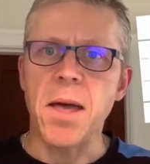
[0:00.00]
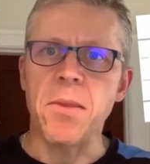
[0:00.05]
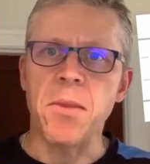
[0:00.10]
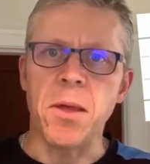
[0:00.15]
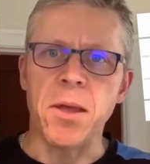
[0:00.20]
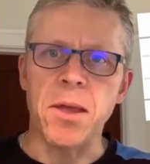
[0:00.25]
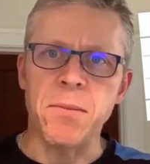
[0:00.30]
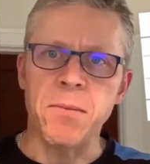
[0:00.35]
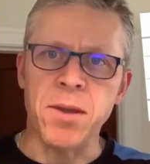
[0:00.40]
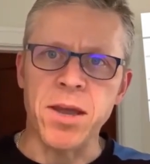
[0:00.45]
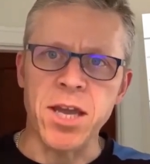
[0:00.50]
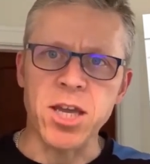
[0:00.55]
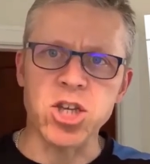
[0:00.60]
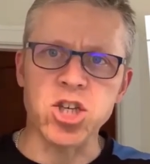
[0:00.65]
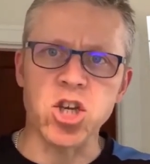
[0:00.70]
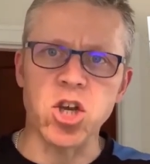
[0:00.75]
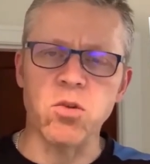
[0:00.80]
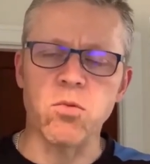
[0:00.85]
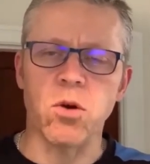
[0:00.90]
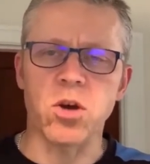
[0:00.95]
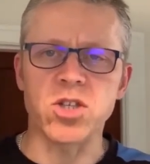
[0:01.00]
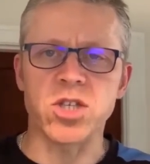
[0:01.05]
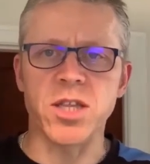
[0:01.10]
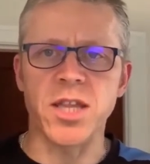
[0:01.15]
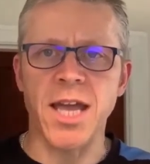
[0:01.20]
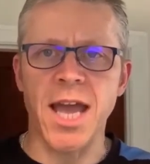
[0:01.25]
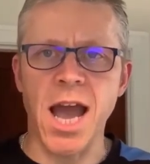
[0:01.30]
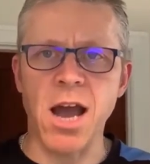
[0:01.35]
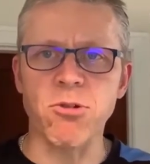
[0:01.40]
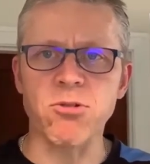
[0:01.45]
But my issue was in
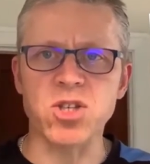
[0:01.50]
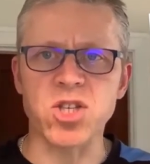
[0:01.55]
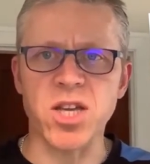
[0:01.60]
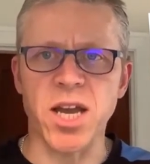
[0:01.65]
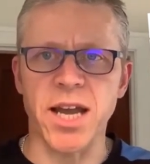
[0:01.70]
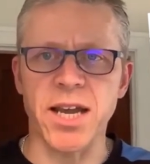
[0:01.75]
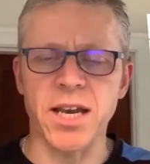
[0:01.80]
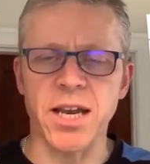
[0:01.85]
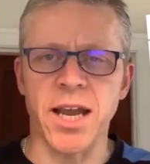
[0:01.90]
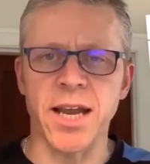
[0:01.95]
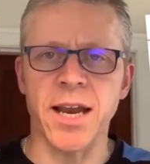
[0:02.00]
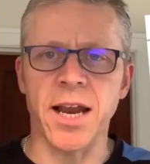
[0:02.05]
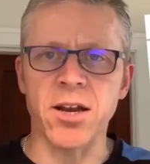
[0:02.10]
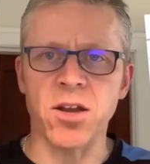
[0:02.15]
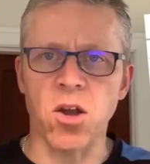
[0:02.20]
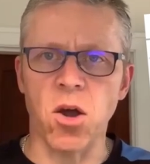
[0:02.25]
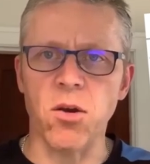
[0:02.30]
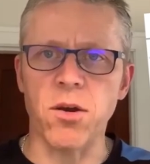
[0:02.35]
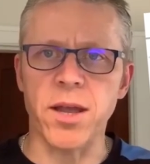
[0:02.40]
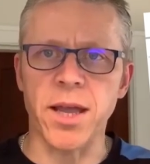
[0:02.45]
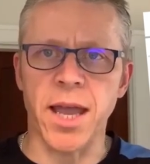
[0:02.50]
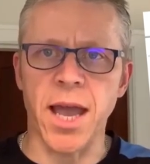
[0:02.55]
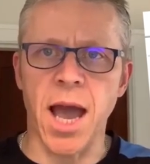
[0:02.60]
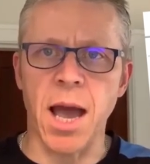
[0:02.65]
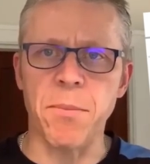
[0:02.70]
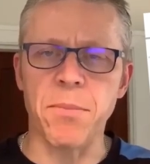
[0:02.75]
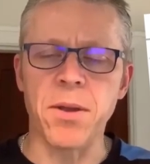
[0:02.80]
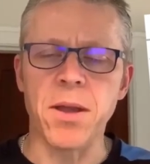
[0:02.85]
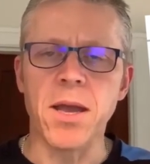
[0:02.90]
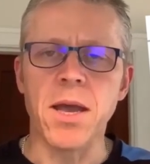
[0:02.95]
the outside lane, I'd got a
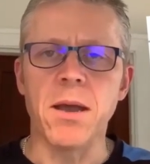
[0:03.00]
gap.